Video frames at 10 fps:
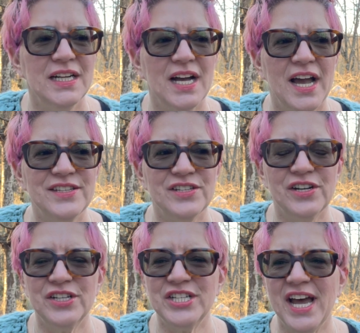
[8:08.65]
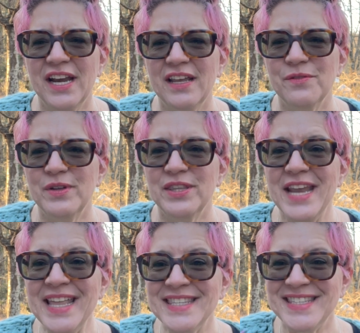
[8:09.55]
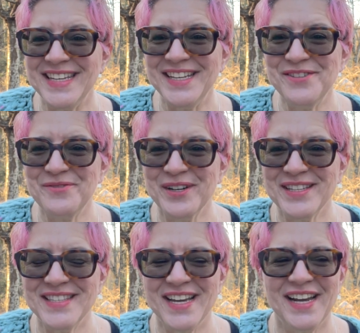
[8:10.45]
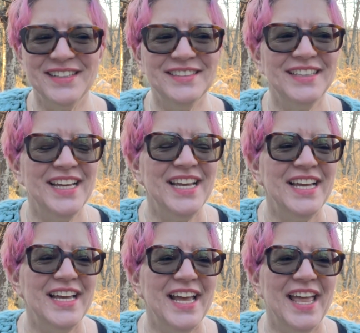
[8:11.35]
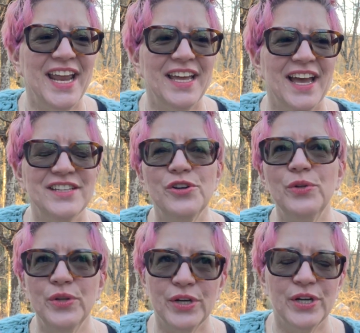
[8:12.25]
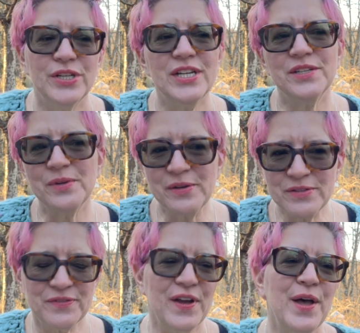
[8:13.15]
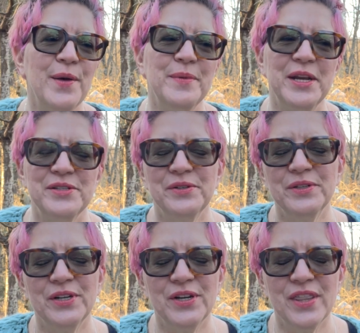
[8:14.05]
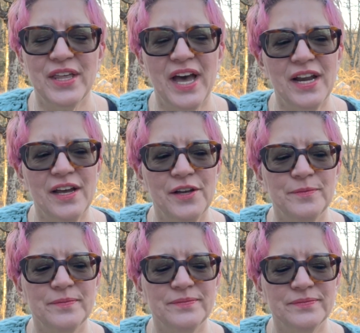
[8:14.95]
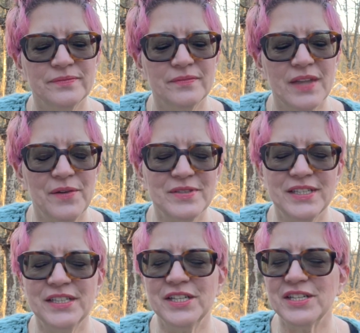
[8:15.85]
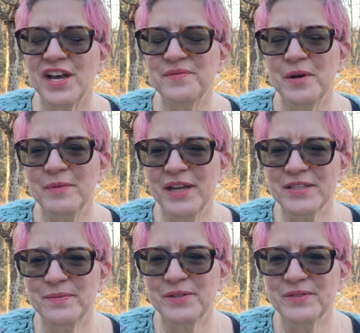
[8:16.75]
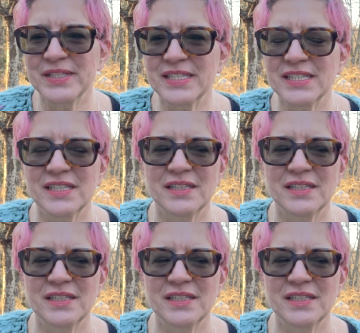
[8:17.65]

I started chatting with Nancy, who works there. And I told her, she asked where I was from, and I told her that I was killing time while my husband was